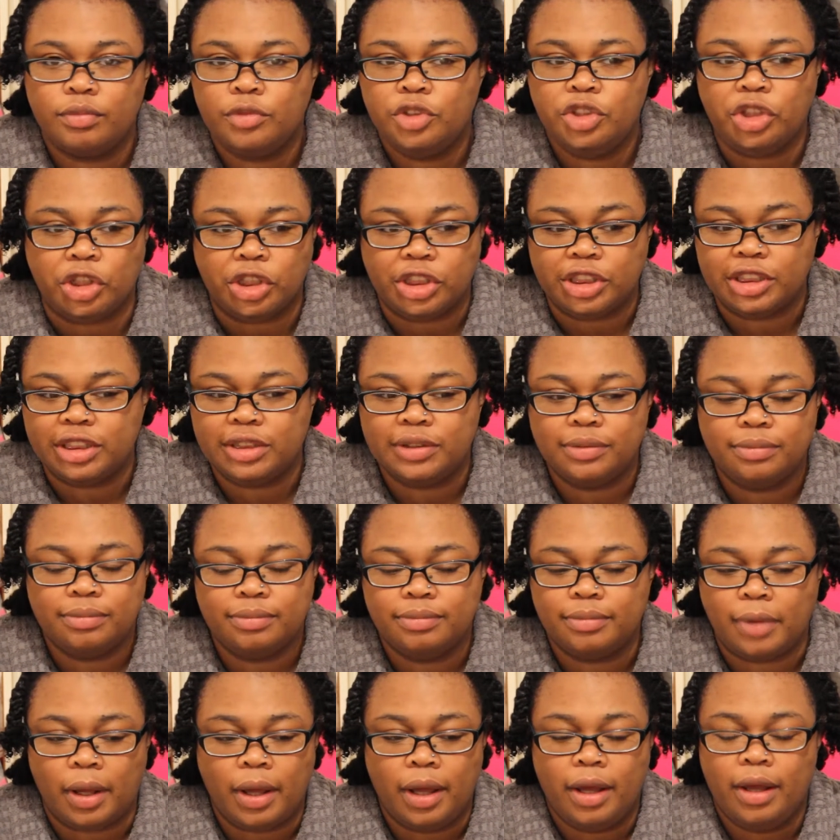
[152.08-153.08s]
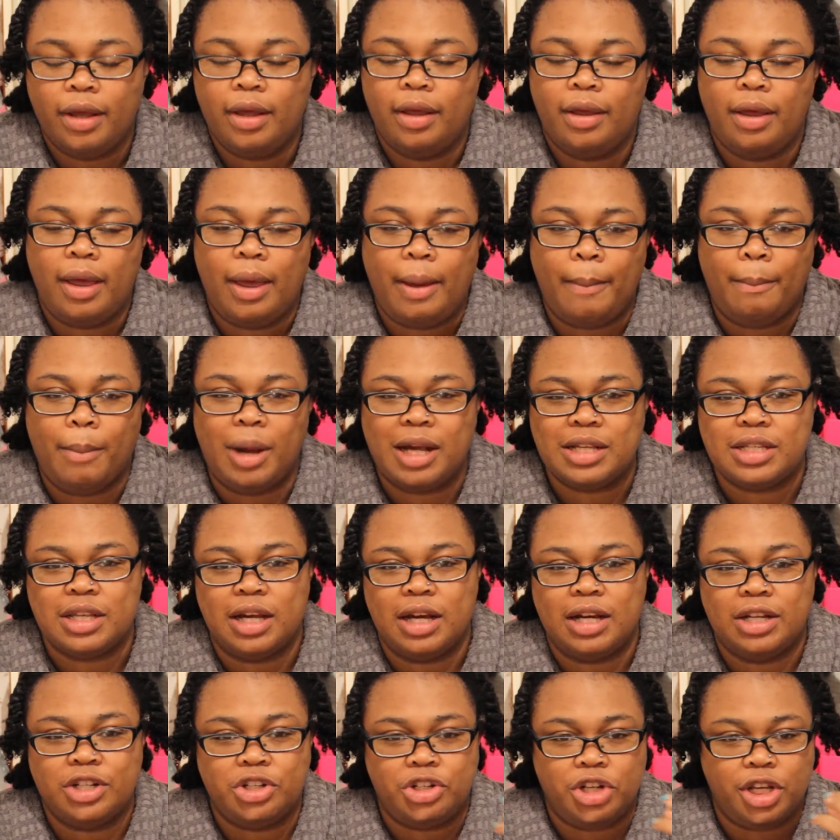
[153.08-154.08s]
Just
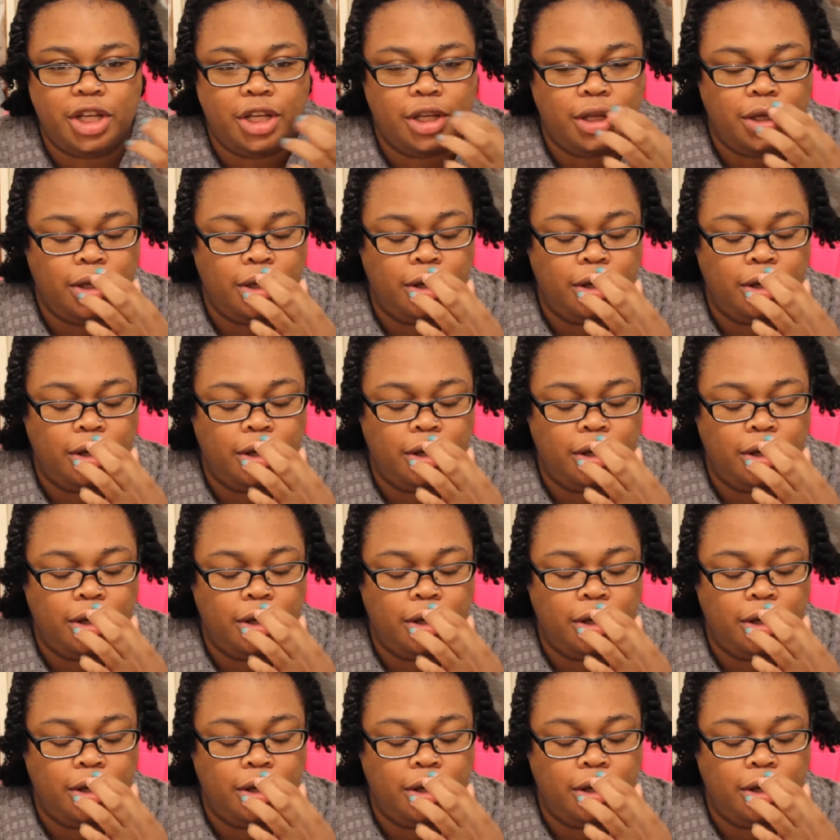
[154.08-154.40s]
massage it,